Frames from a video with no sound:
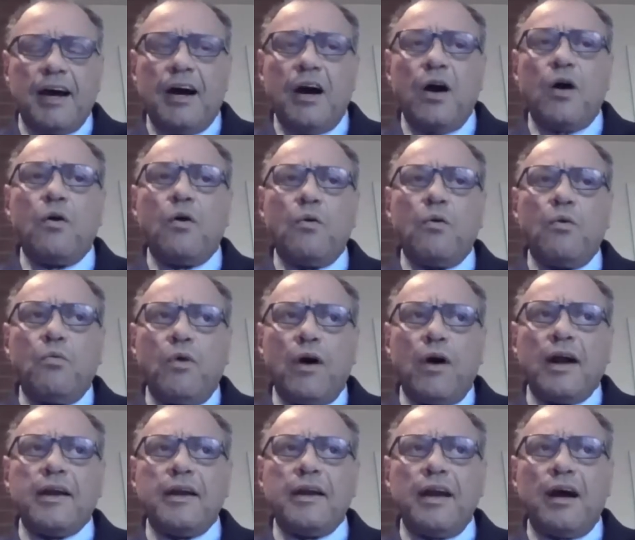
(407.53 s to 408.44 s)

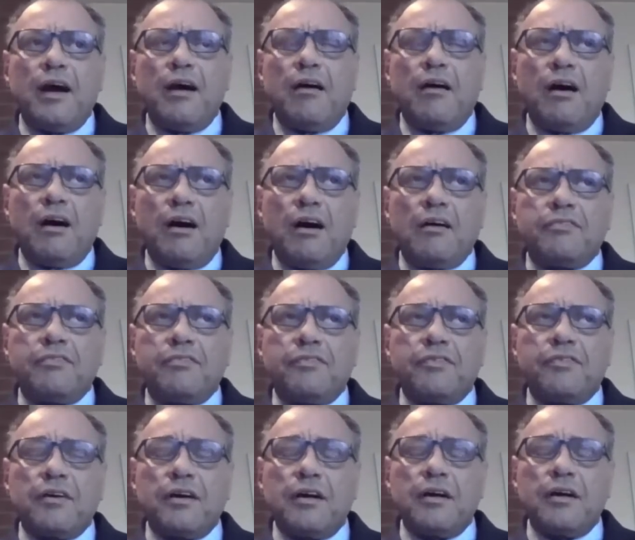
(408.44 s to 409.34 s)
One of
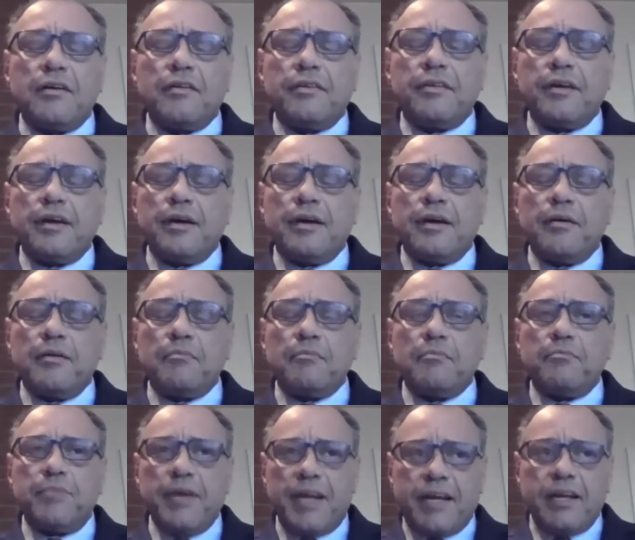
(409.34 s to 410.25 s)
the
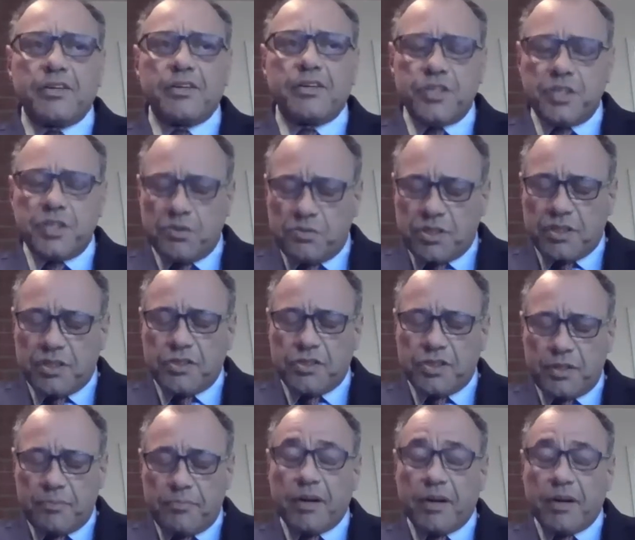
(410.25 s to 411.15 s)
big issues in
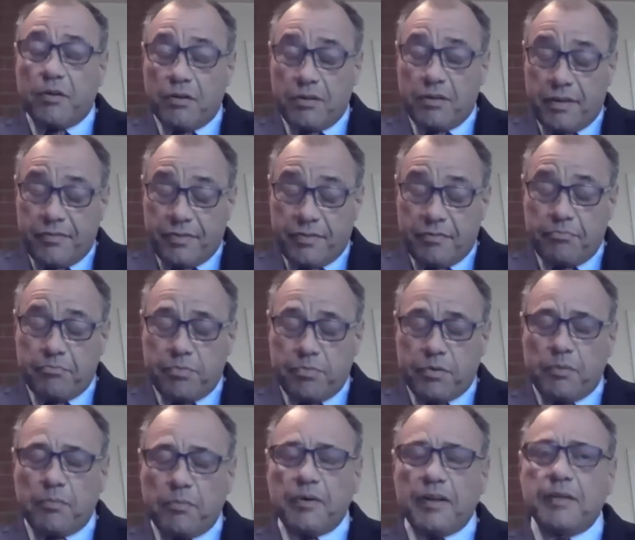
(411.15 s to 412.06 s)
shipping, or
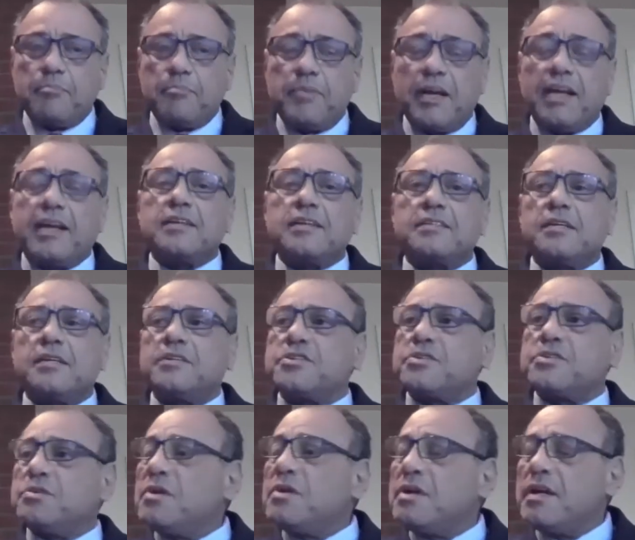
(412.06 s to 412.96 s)
probably the biggest
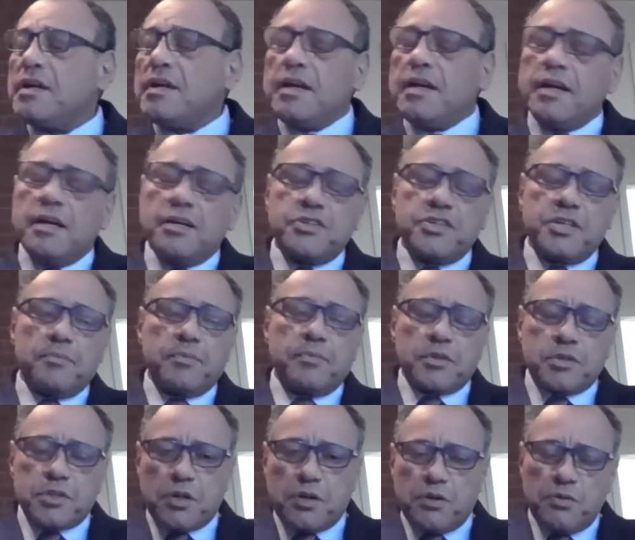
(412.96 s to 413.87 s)
issue in shipping,
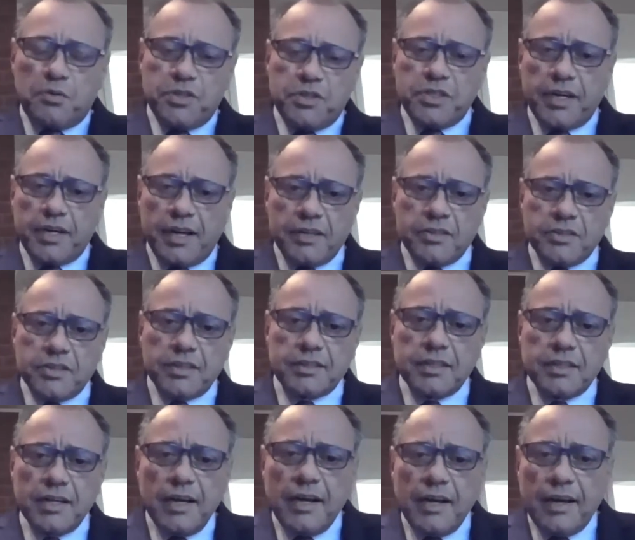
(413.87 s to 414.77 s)
was crew changes.
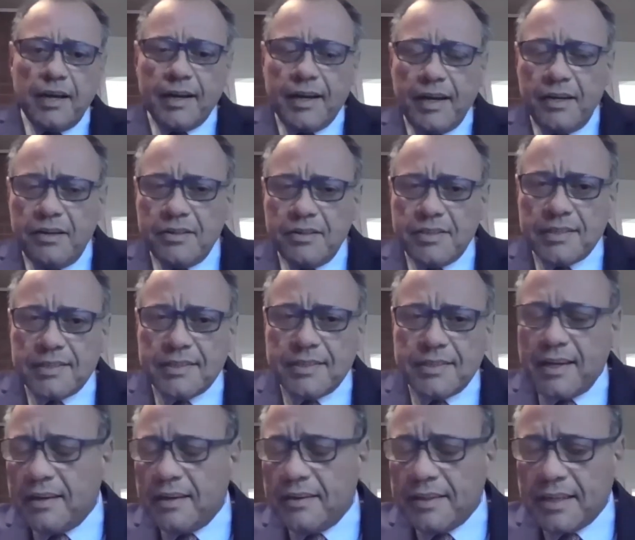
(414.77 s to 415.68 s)
Can you just
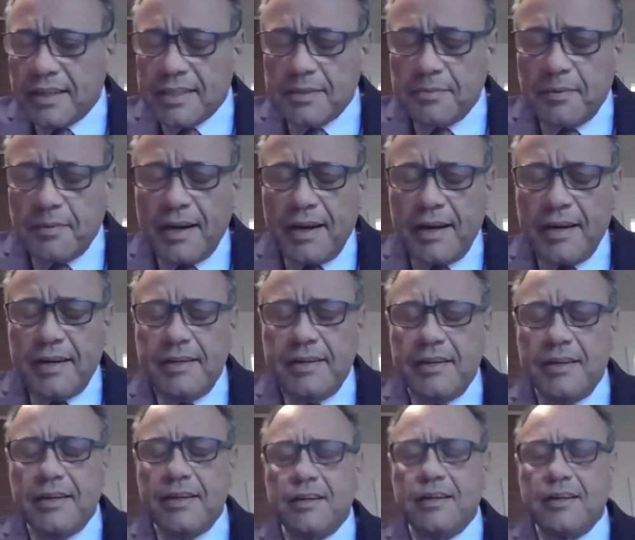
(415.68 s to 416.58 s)
explain
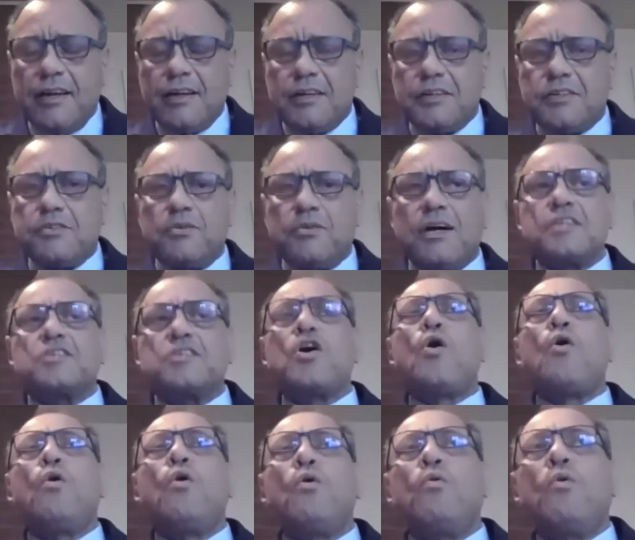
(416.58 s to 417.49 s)
to us
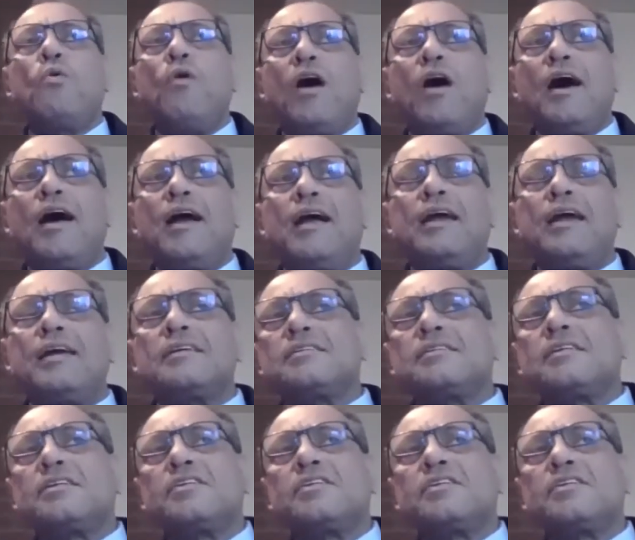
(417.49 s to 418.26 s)
why is it